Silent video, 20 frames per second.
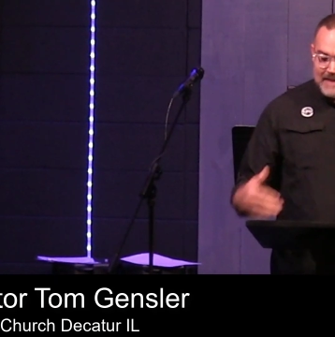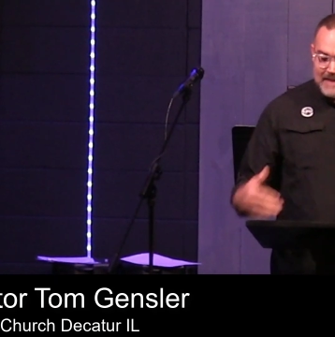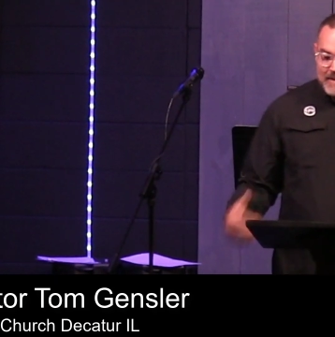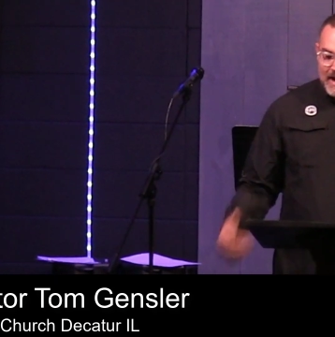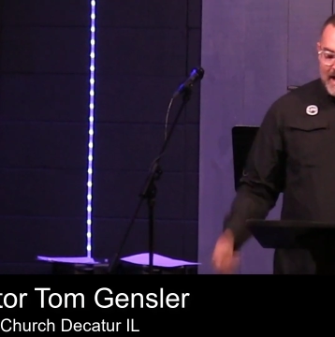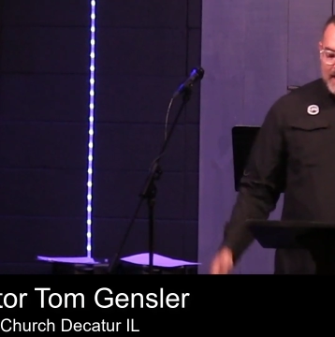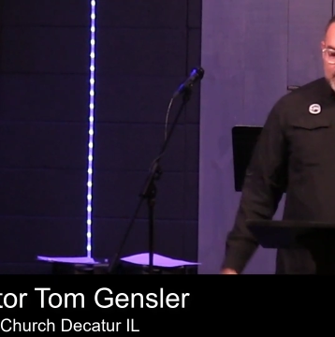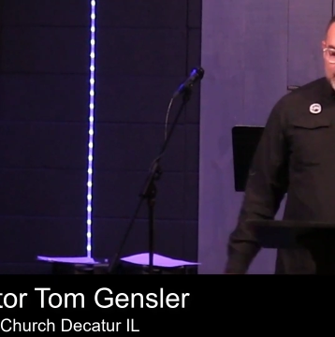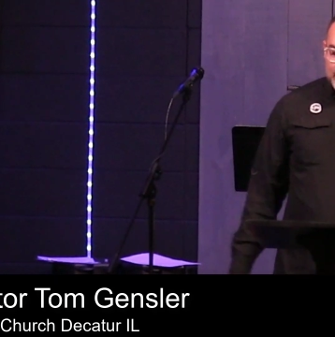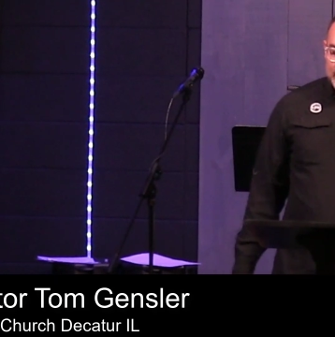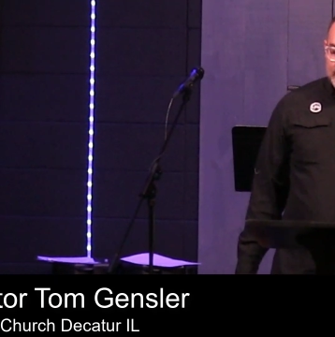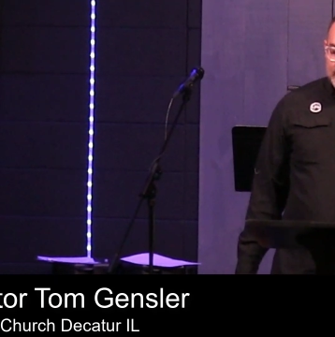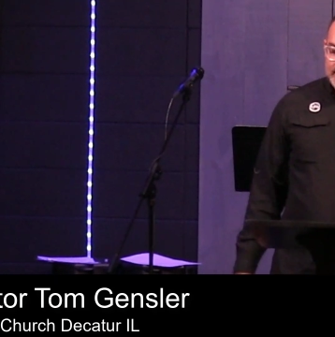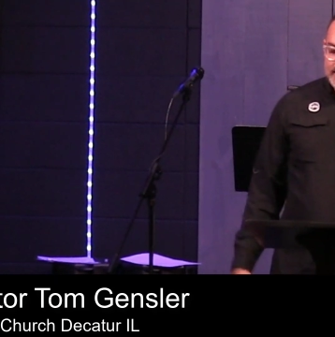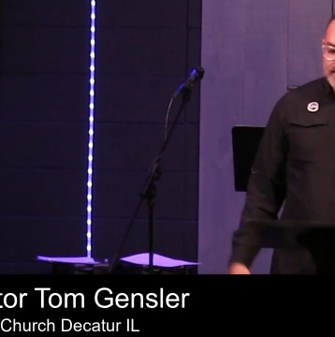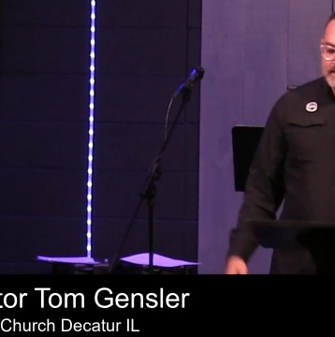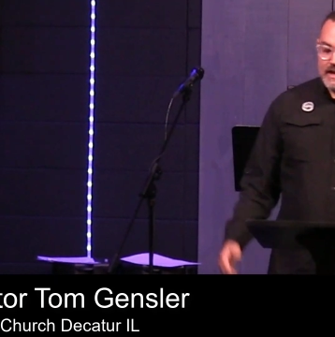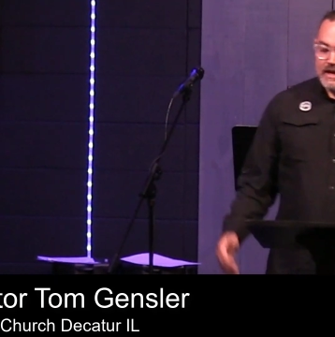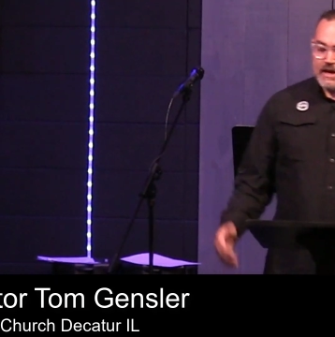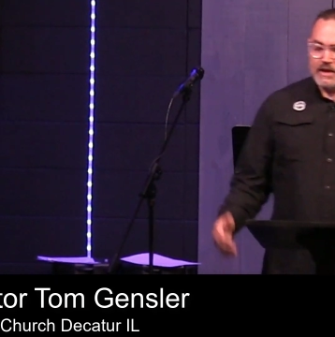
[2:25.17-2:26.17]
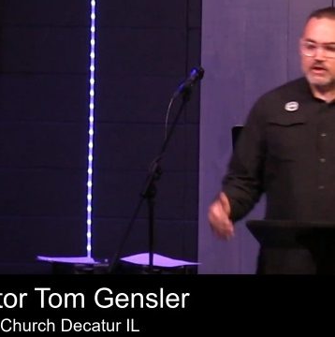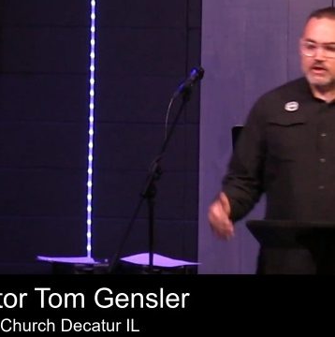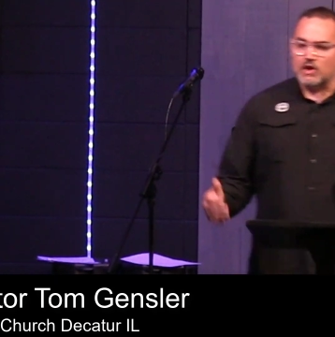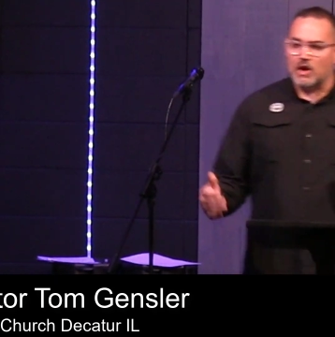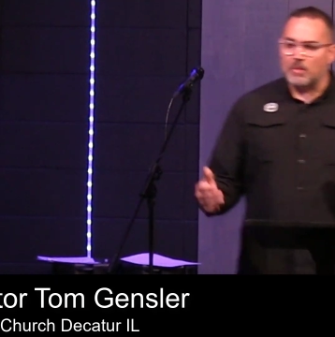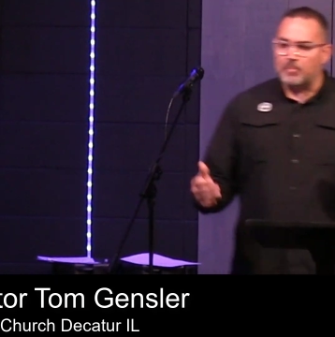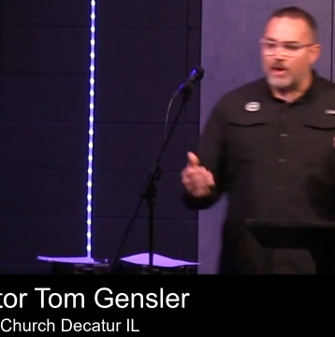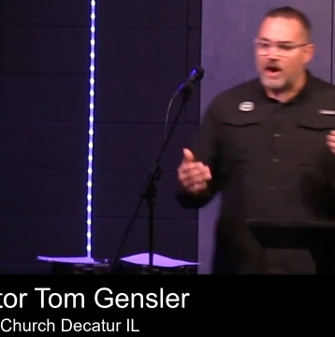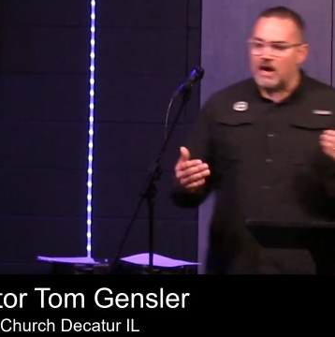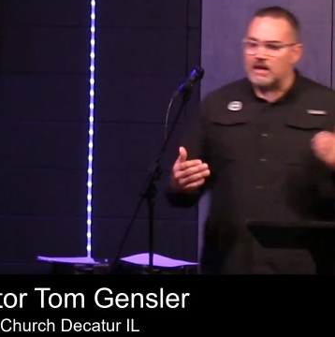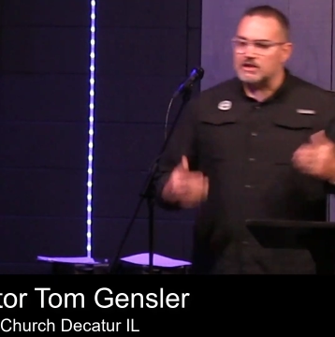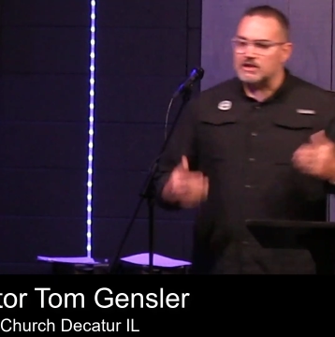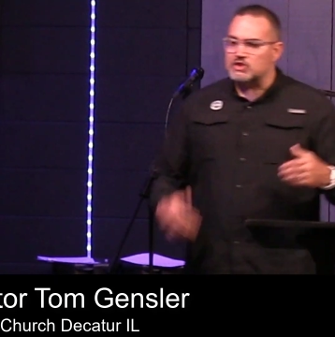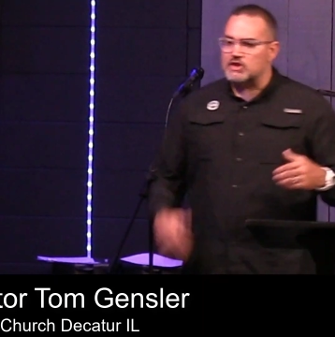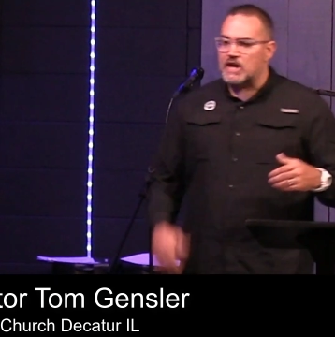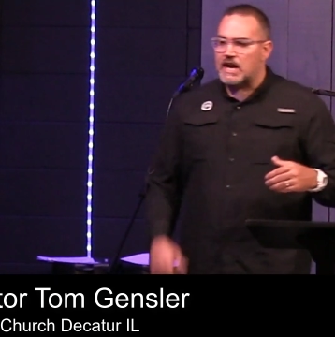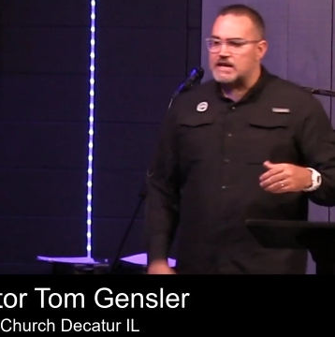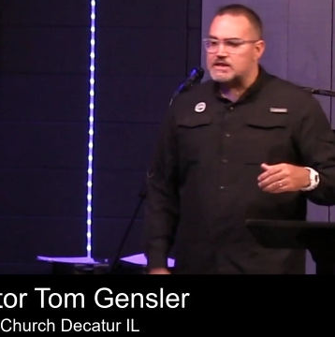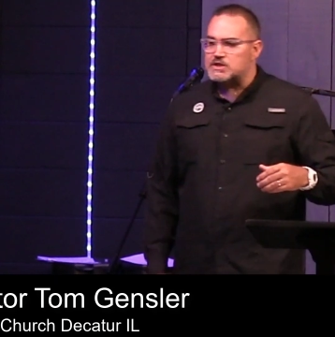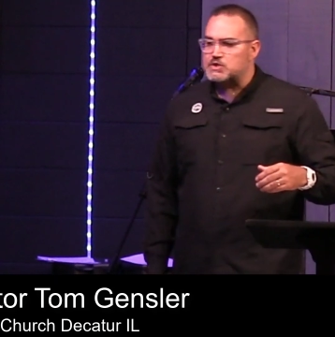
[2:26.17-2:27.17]
Am I willing to
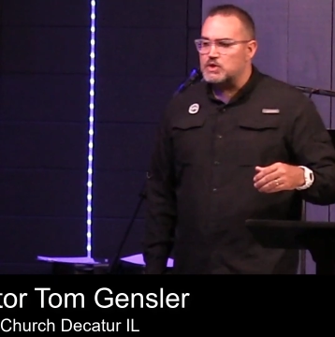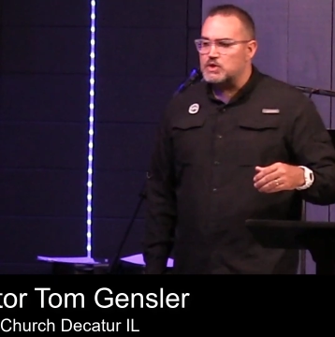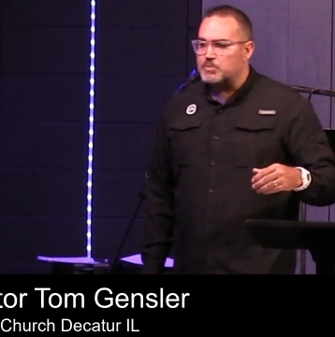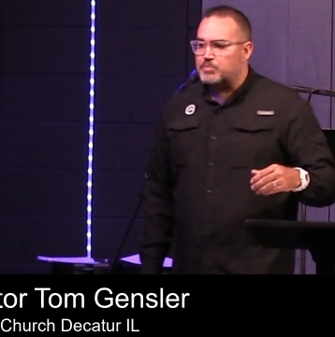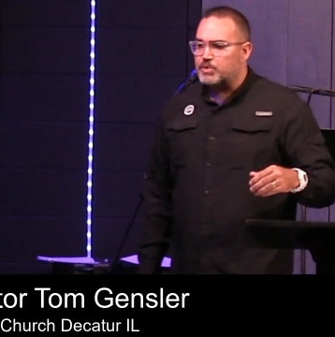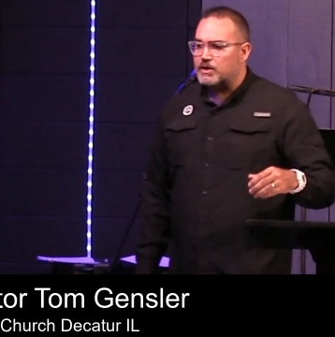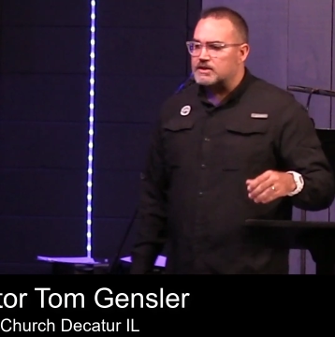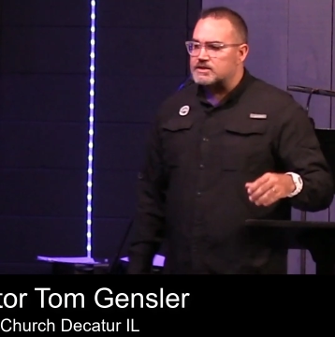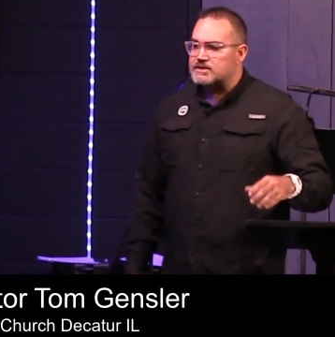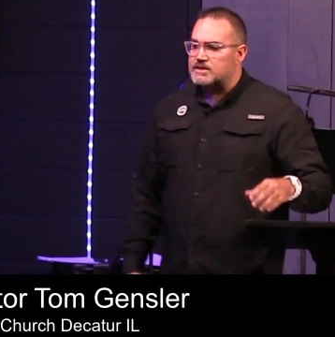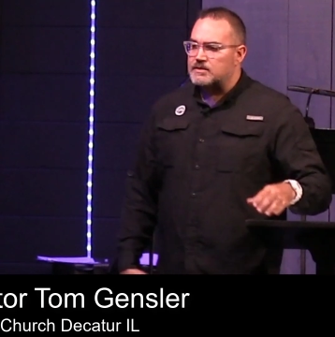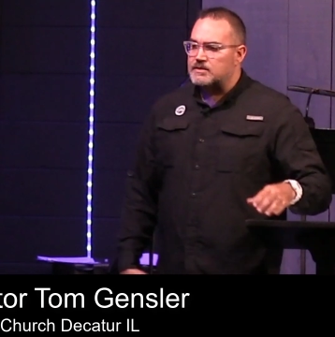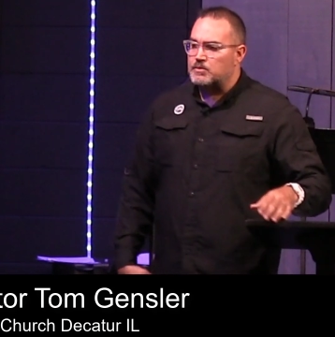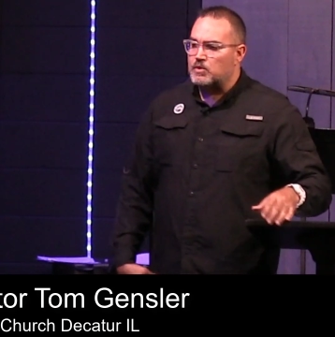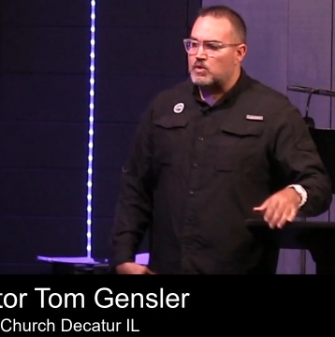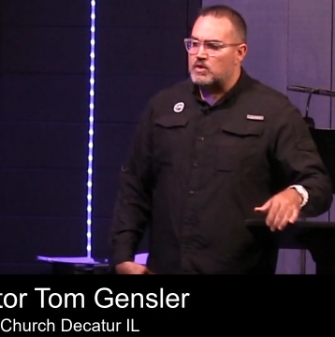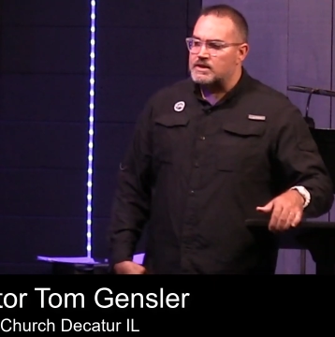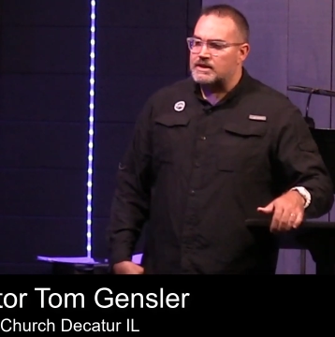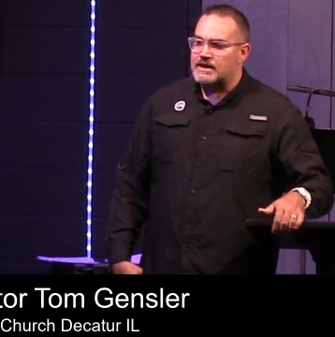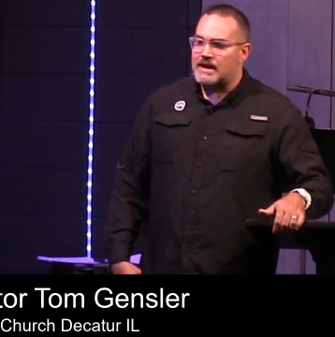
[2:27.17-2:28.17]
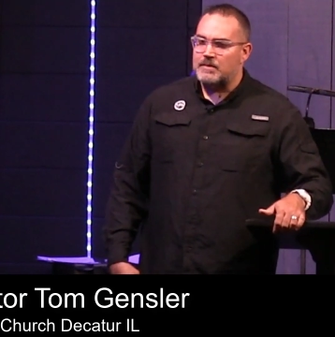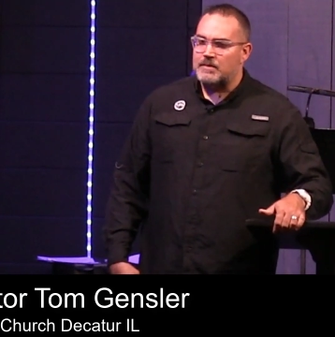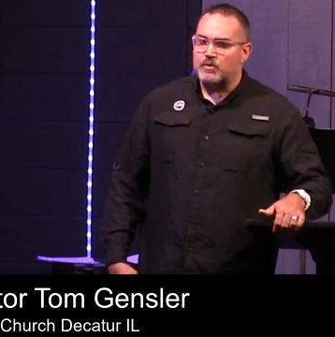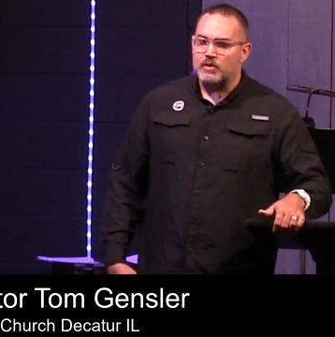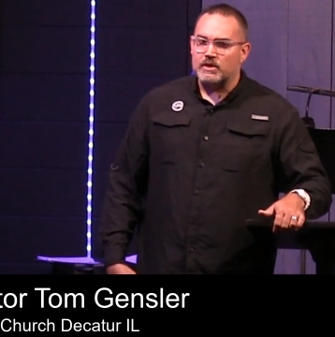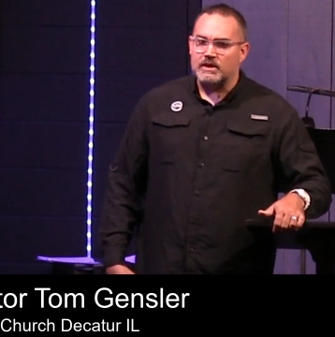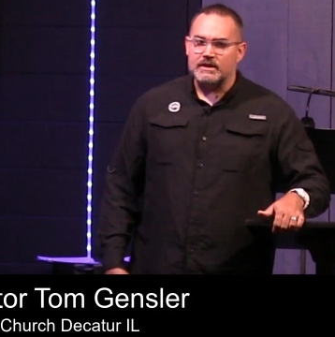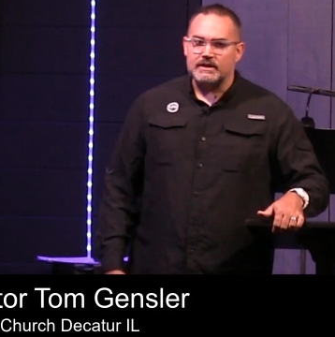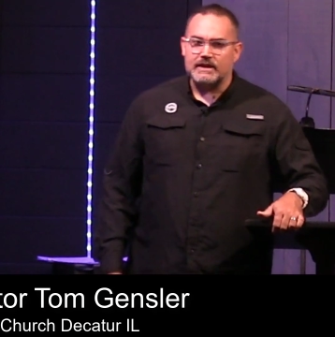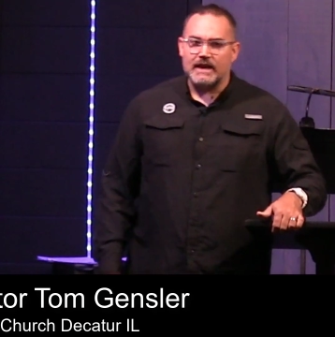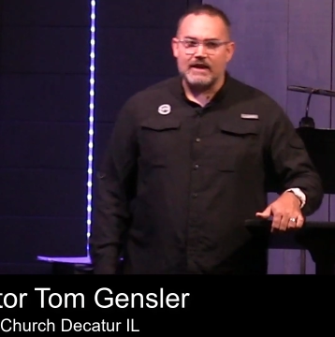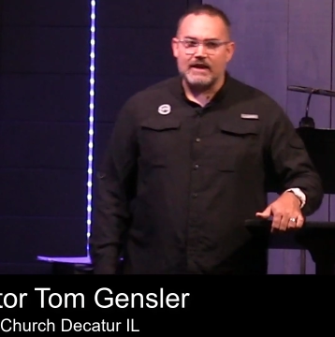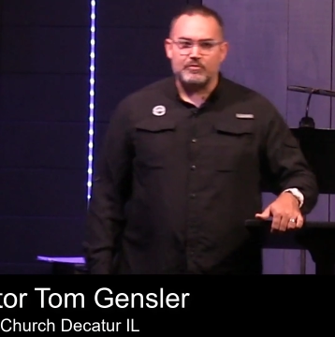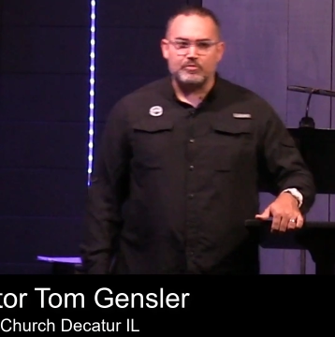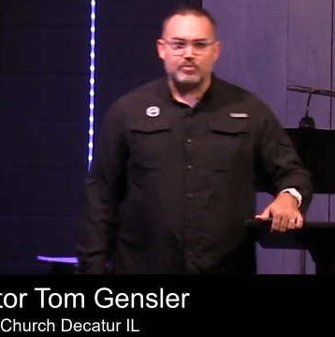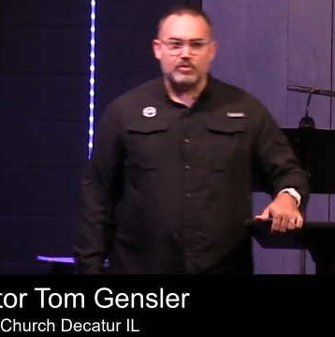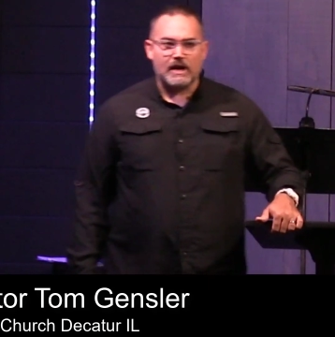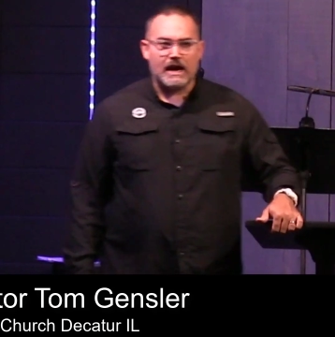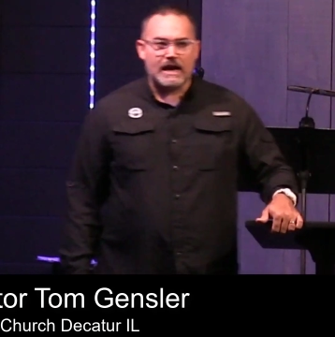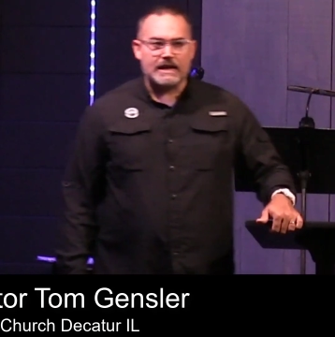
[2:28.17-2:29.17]
apologize to a person more than I'm willing to
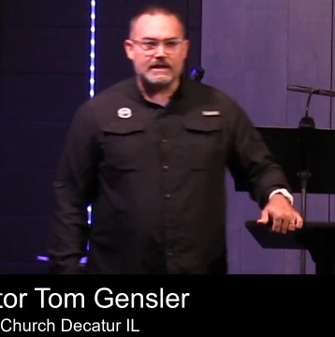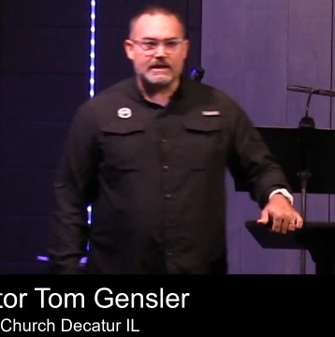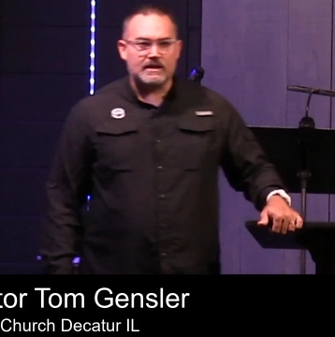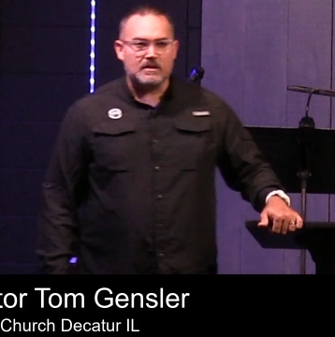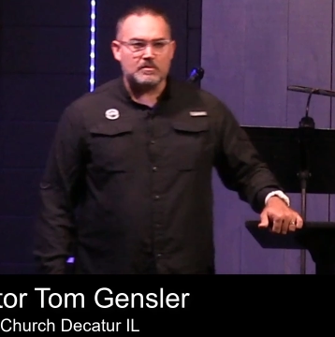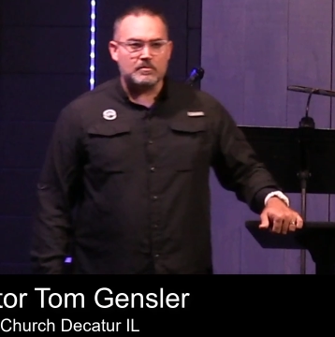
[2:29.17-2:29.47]
have pride and